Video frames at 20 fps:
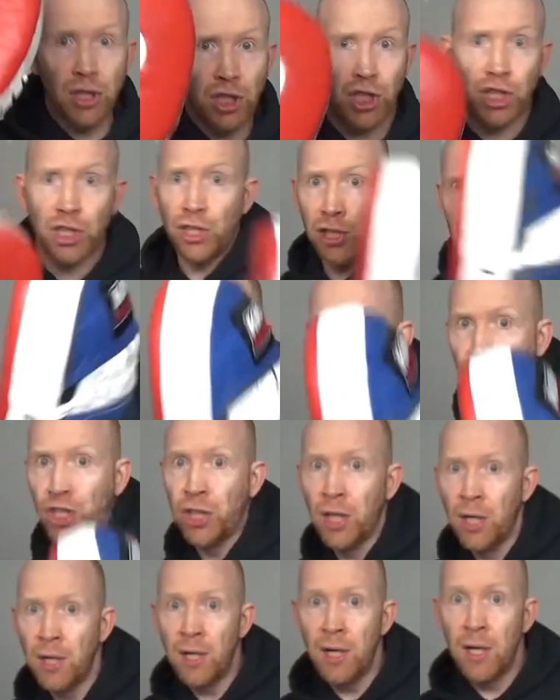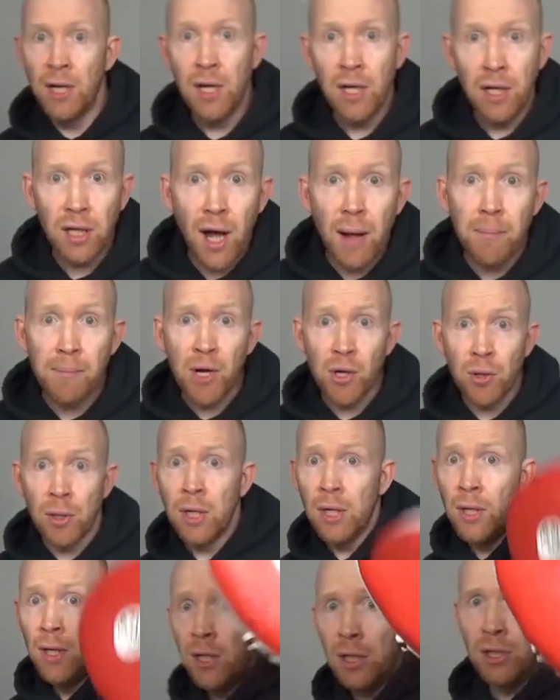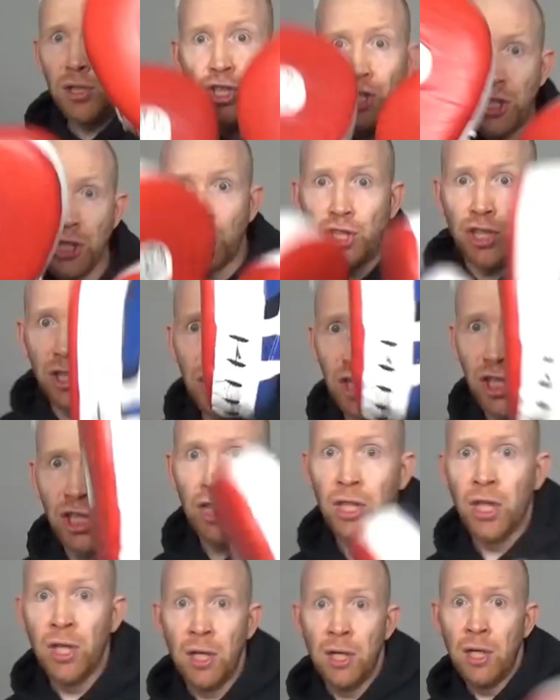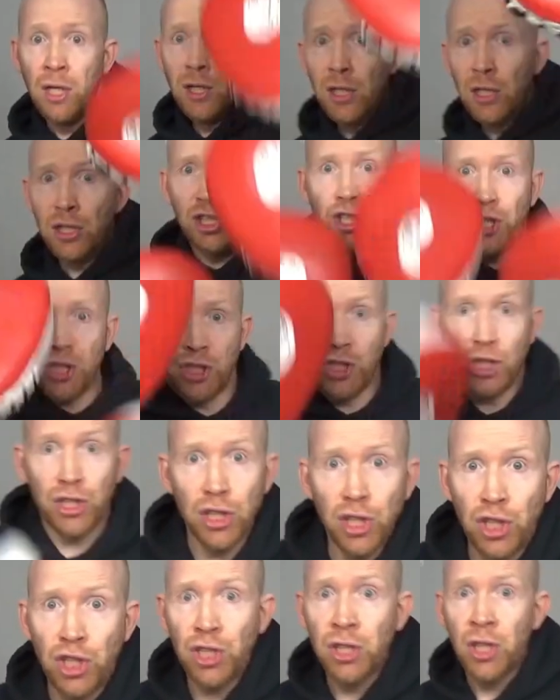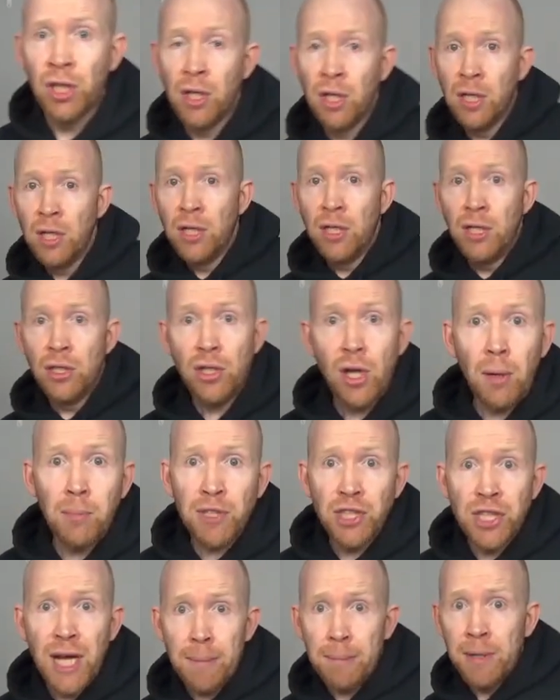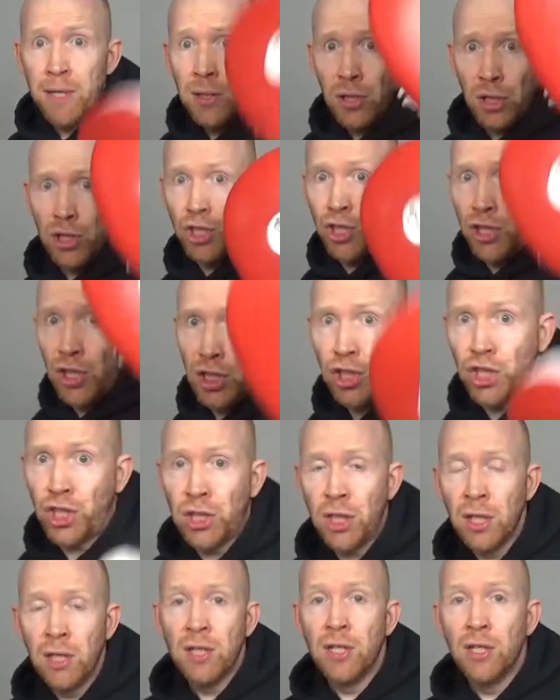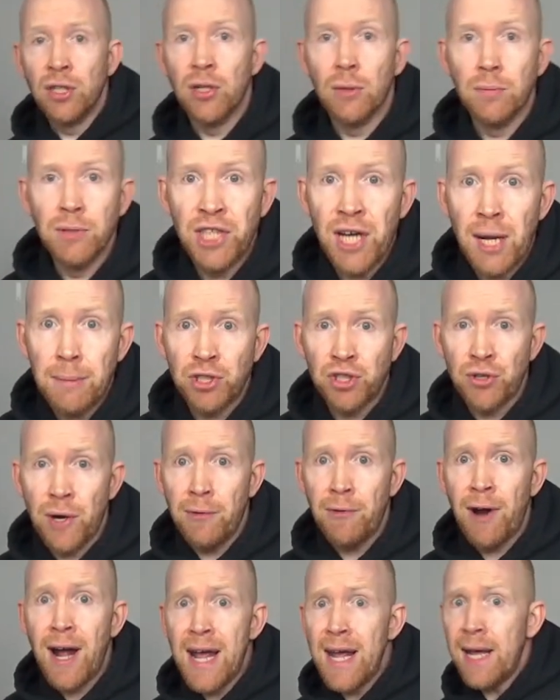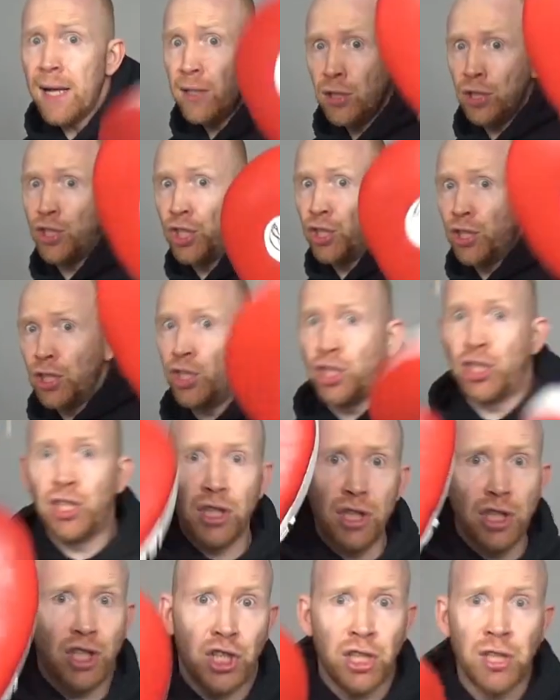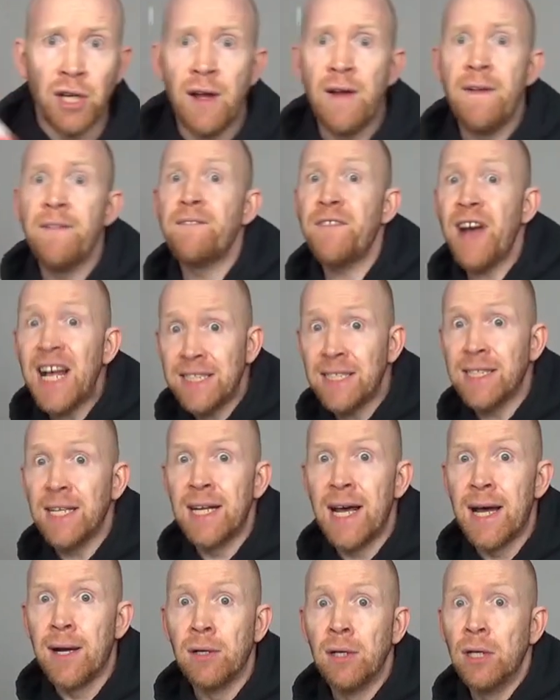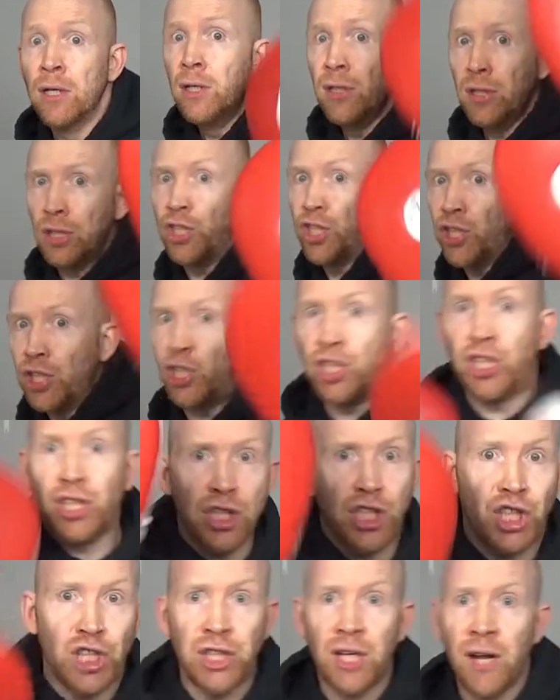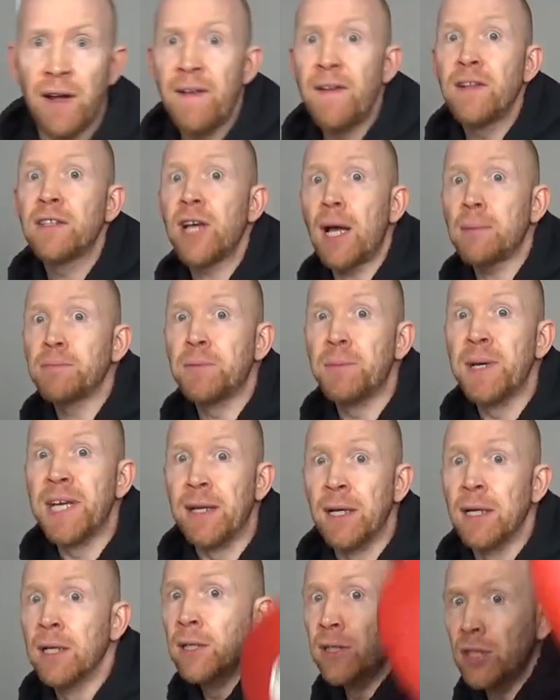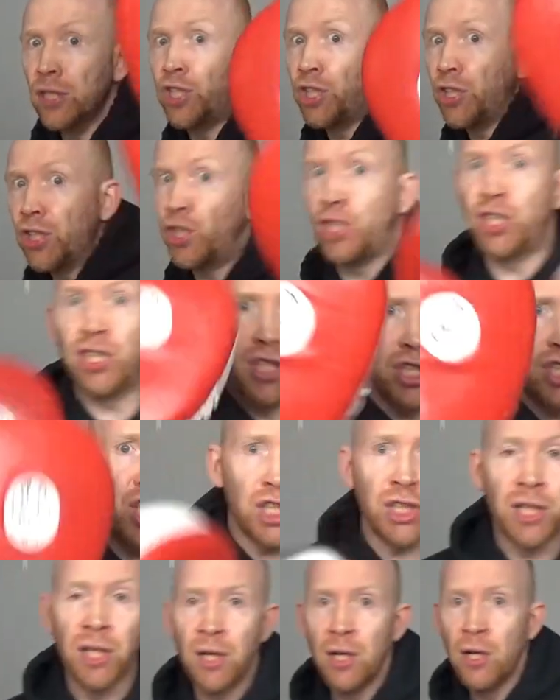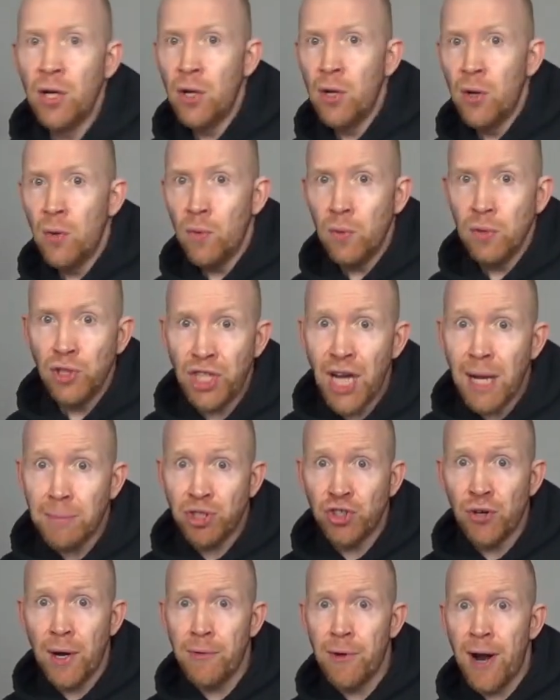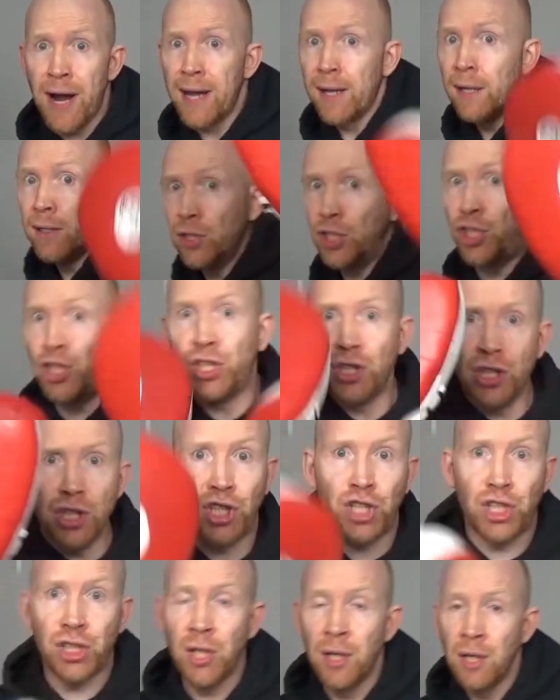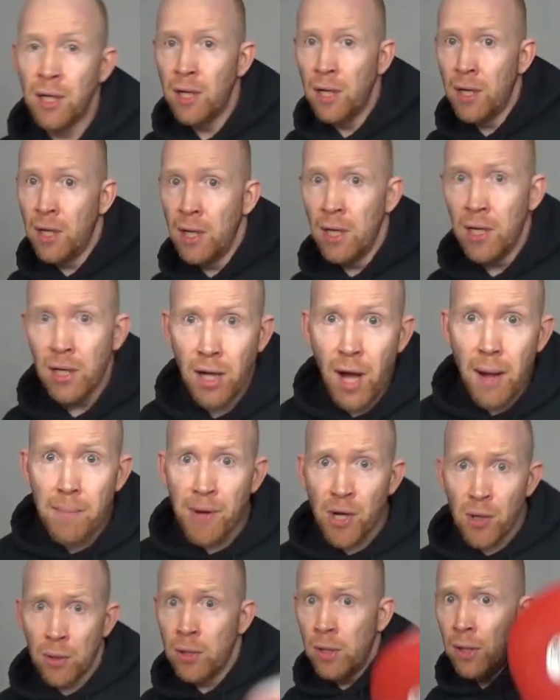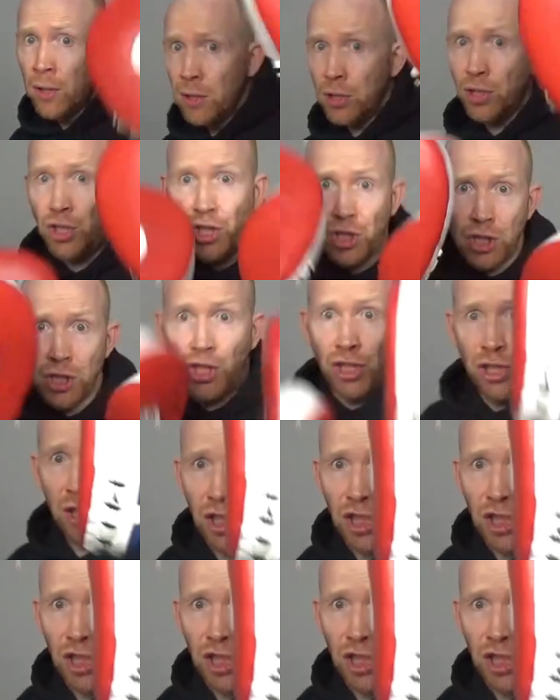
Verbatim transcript: ish, ish, combo, ish, ish, ish, ish, ish, ish, double jab, ish, ish, double jab, straight right, ish, ish, ish, faster now, ish, ish, ish, top speed, ish, ish, ish, jab straight right, ish, ish, combo, ish, ish,